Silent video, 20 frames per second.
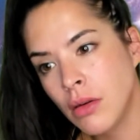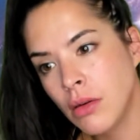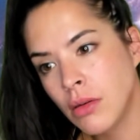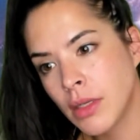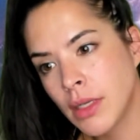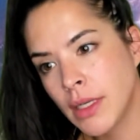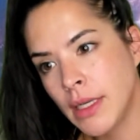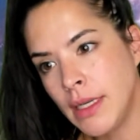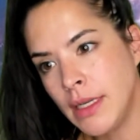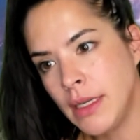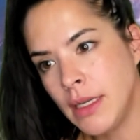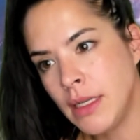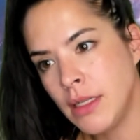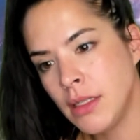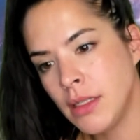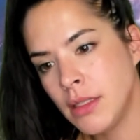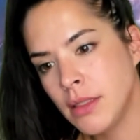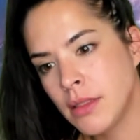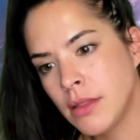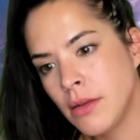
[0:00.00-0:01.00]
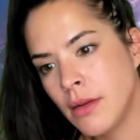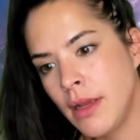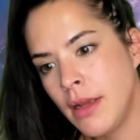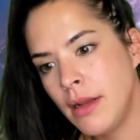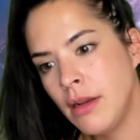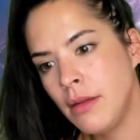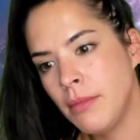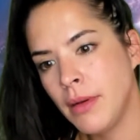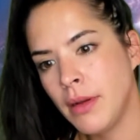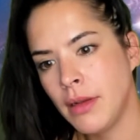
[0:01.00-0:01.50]
Okay, and is there
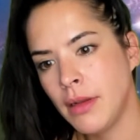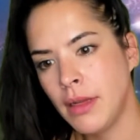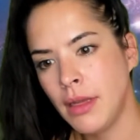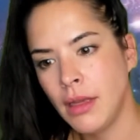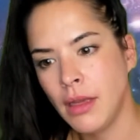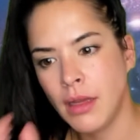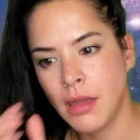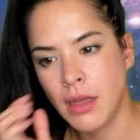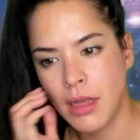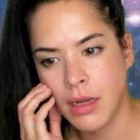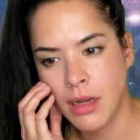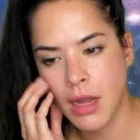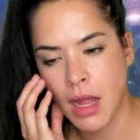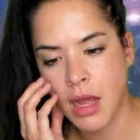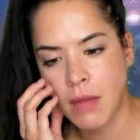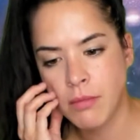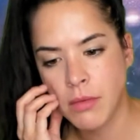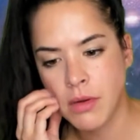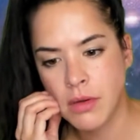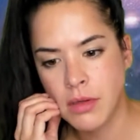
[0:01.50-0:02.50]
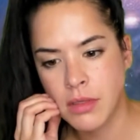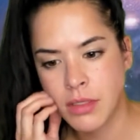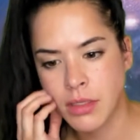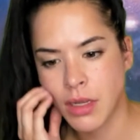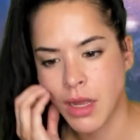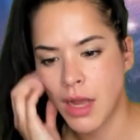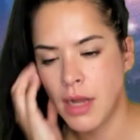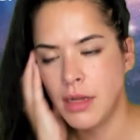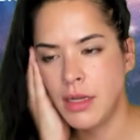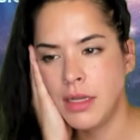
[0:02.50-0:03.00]
anybody, and I
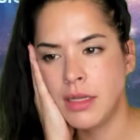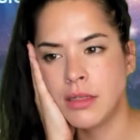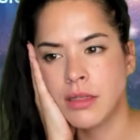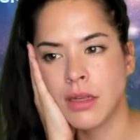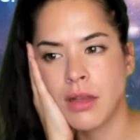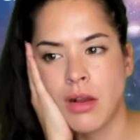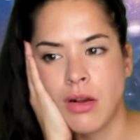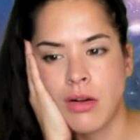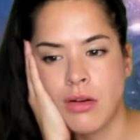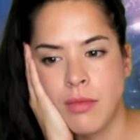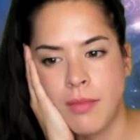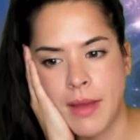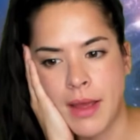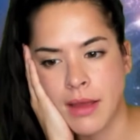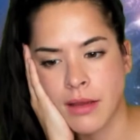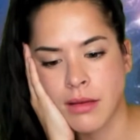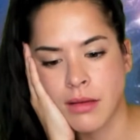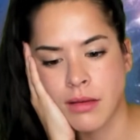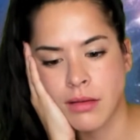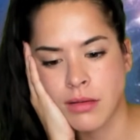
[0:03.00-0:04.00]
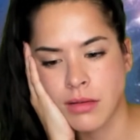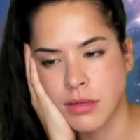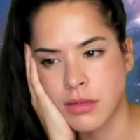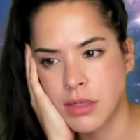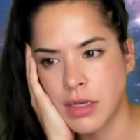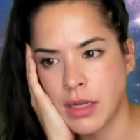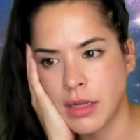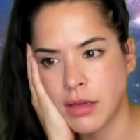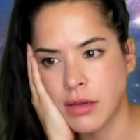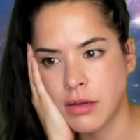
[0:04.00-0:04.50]
need to call back
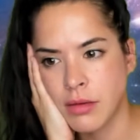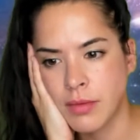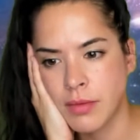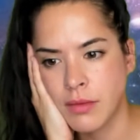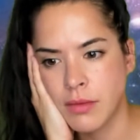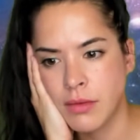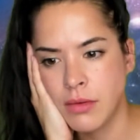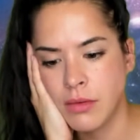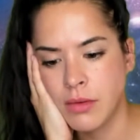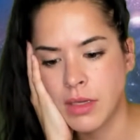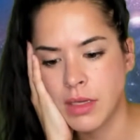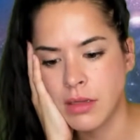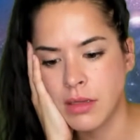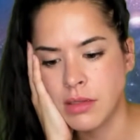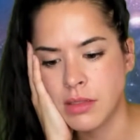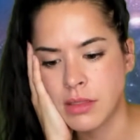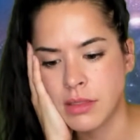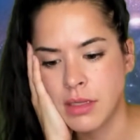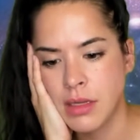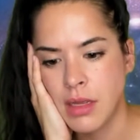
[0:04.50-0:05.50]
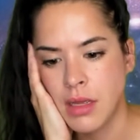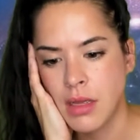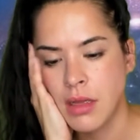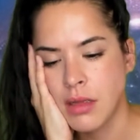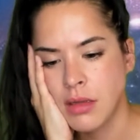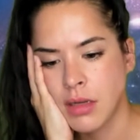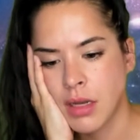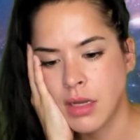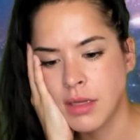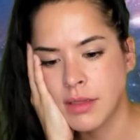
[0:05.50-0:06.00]
Jacob Lucas,
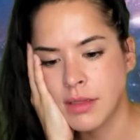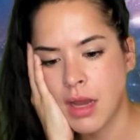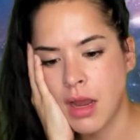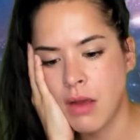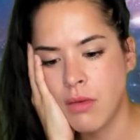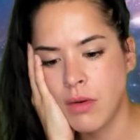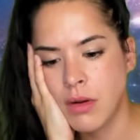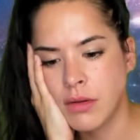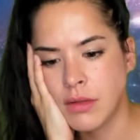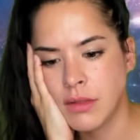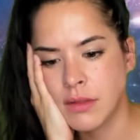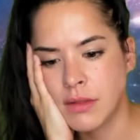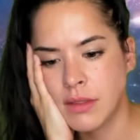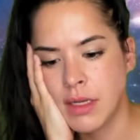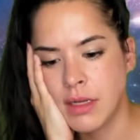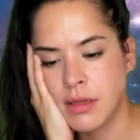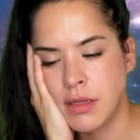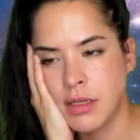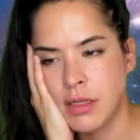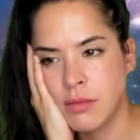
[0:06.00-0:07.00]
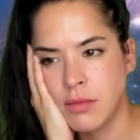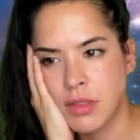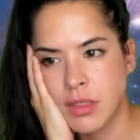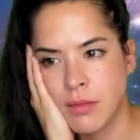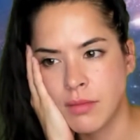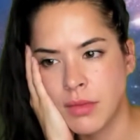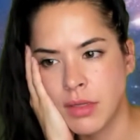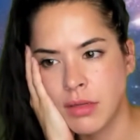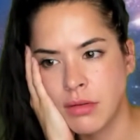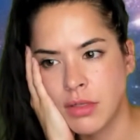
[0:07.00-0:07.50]
because I want to send him
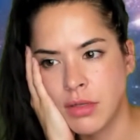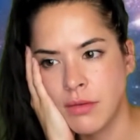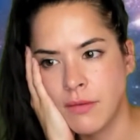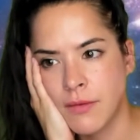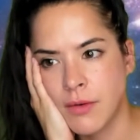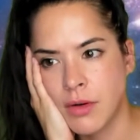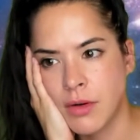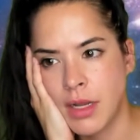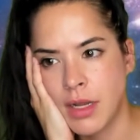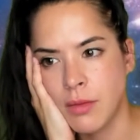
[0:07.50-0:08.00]
something too for